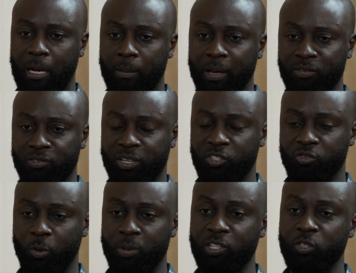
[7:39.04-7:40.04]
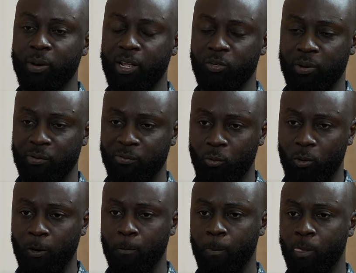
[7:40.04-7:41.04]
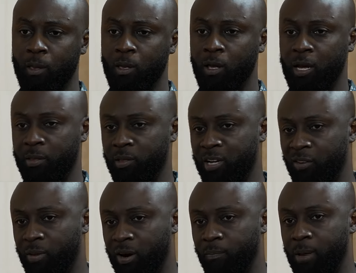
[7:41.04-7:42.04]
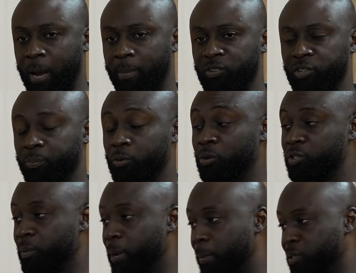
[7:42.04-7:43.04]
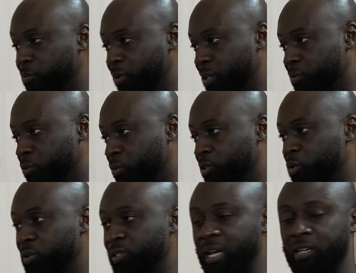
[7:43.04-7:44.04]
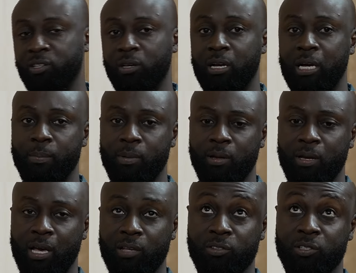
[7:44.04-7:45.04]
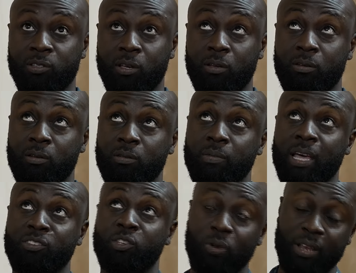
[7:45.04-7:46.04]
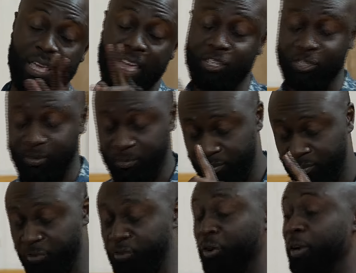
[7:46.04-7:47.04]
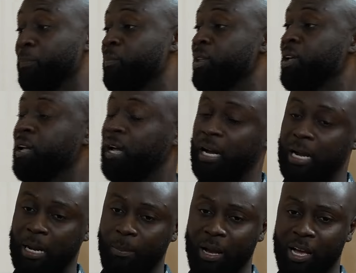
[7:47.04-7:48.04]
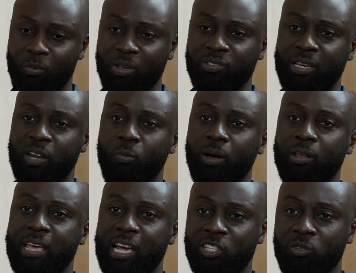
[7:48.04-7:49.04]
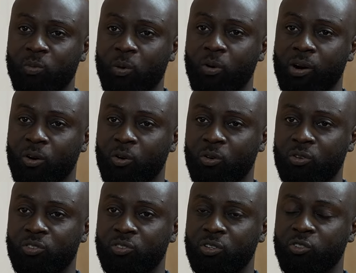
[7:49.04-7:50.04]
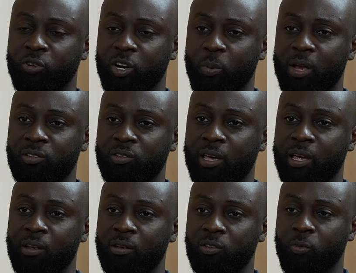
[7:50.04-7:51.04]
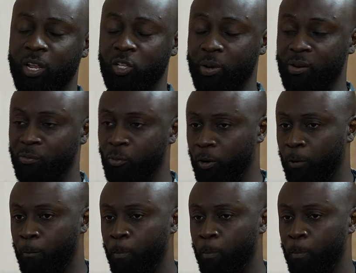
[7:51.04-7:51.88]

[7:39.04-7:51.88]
exercise Tradewinds in 2024, the government of Barbados approached the Barbados Defence Force, who is the executive agent, and we said, well, yes, we want to host Tradewinds in 2024.